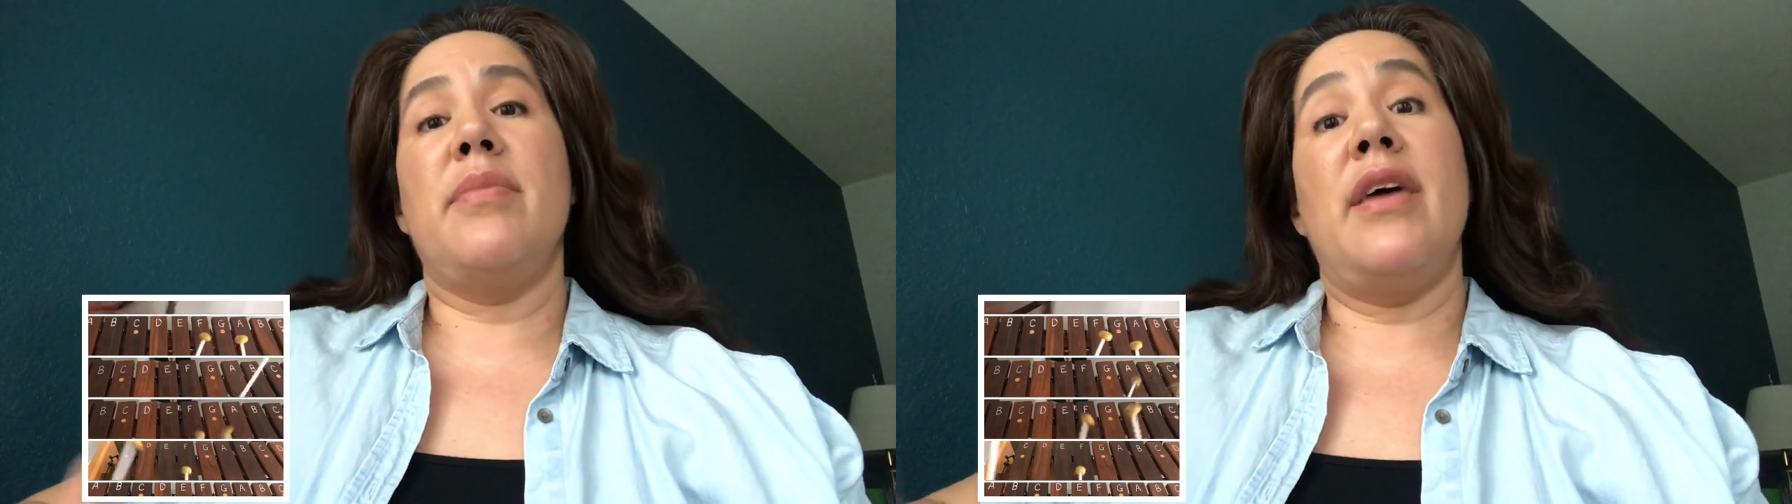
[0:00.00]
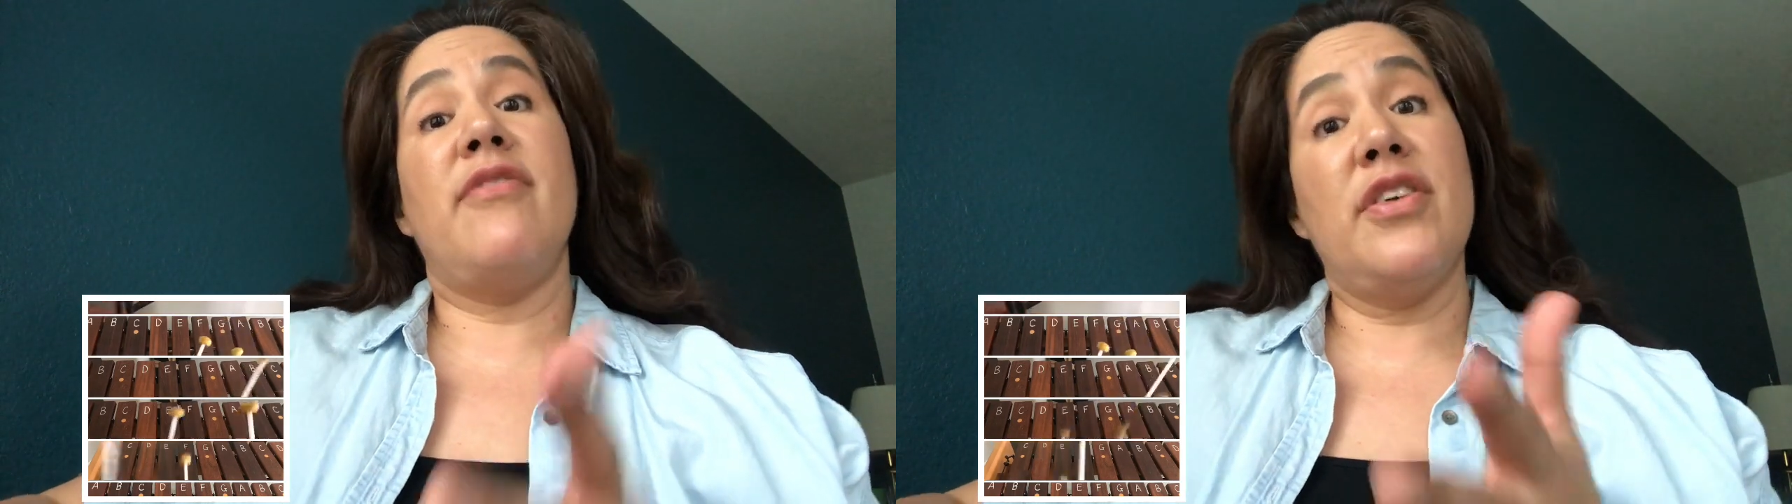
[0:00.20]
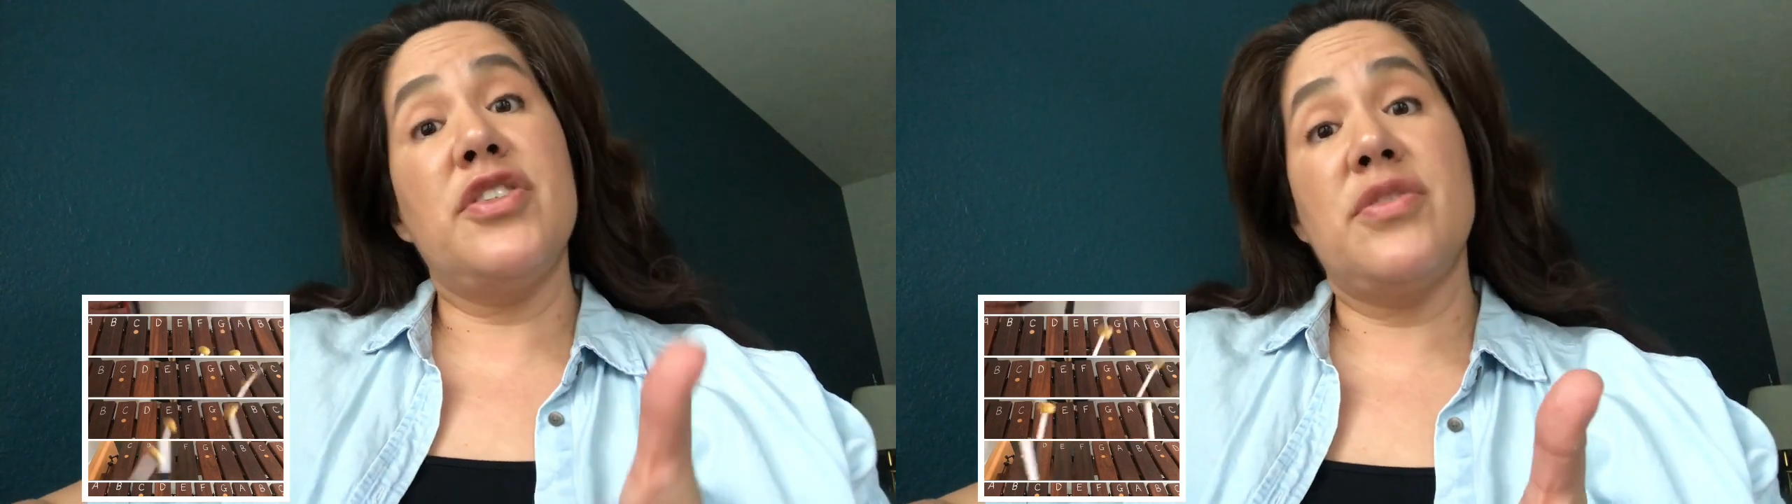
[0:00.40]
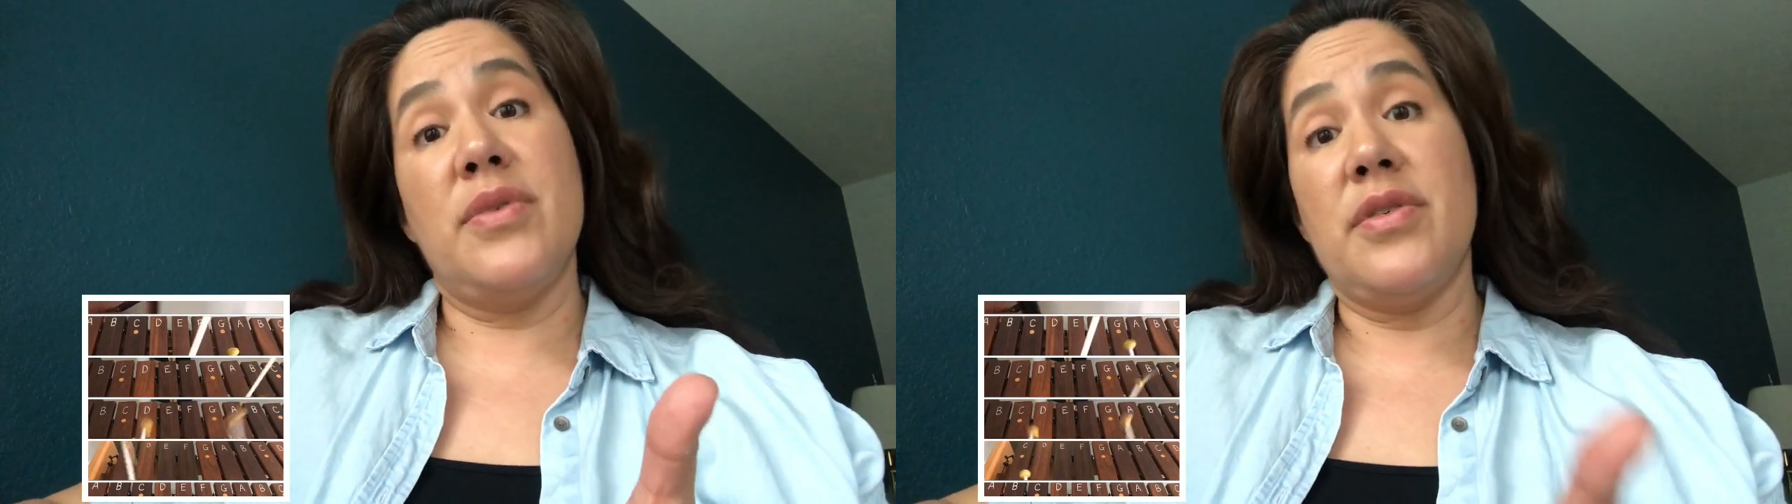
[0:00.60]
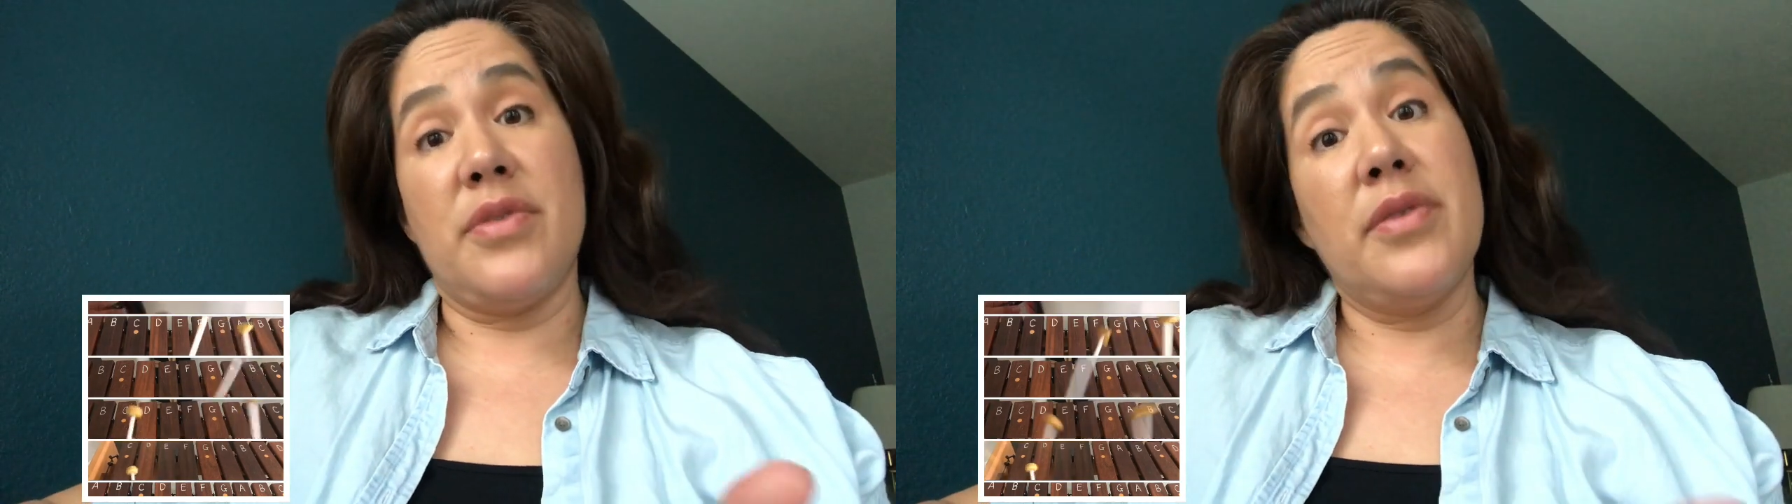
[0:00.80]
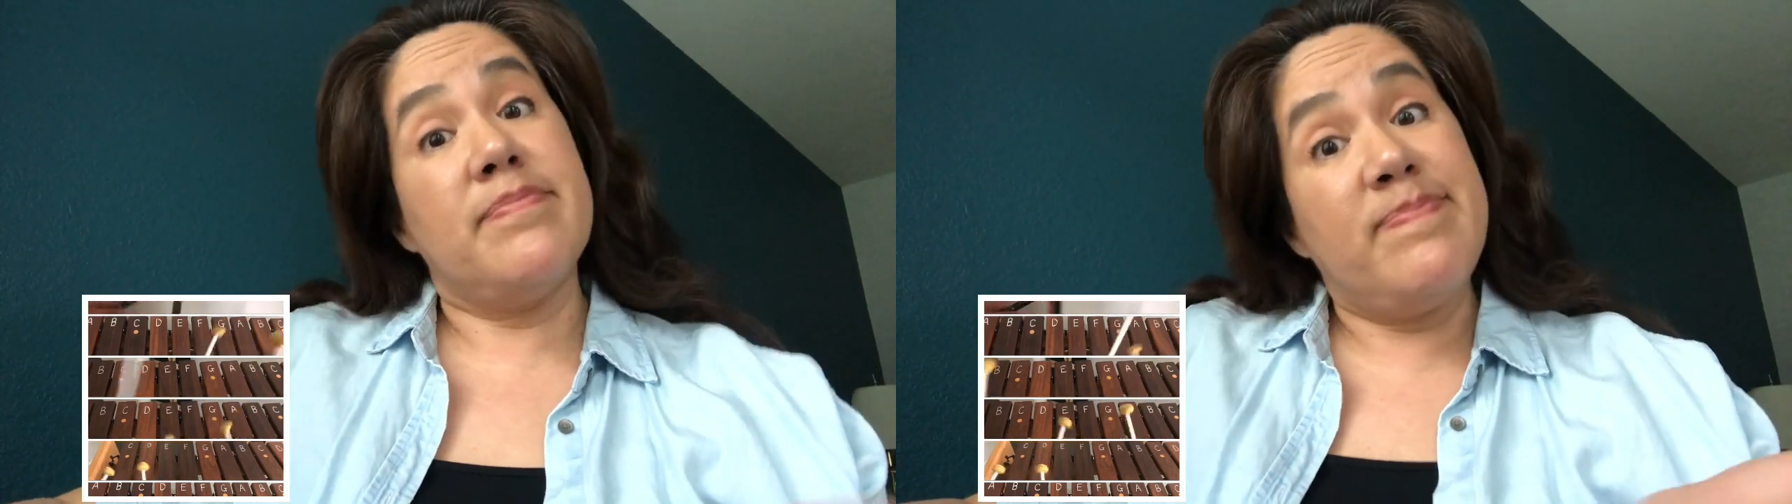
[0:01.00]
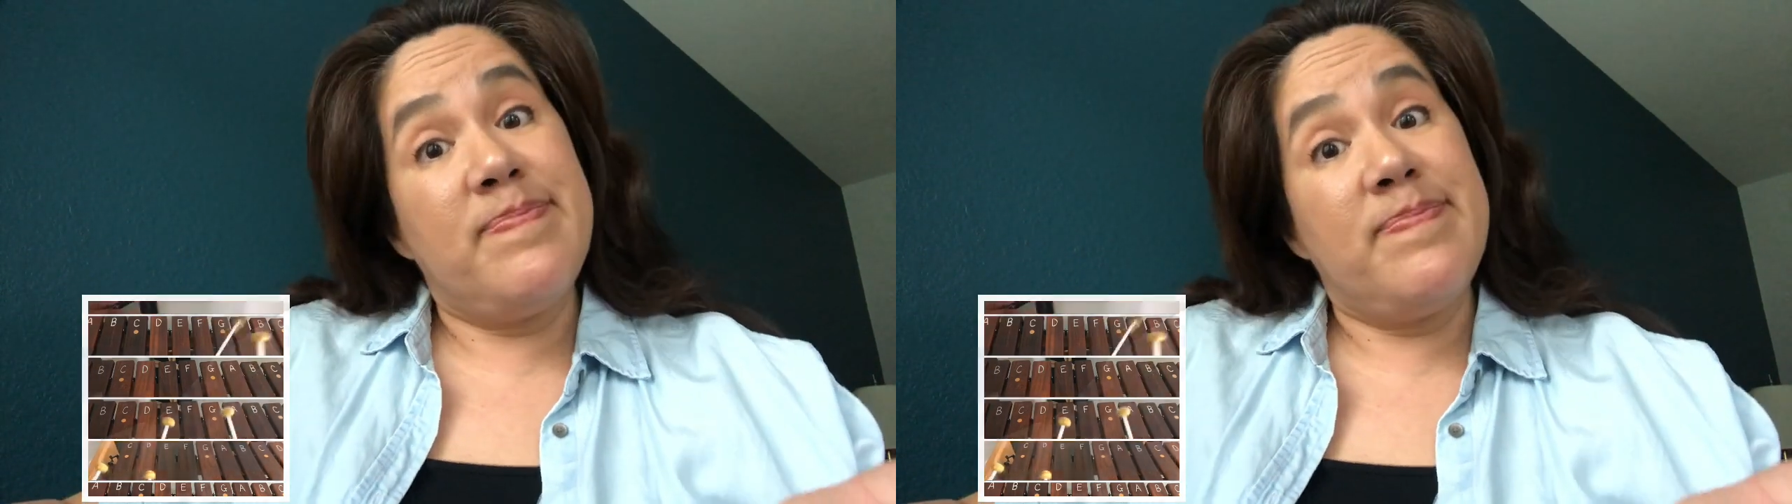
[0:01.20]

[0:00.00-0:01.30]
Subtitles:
my virtual group.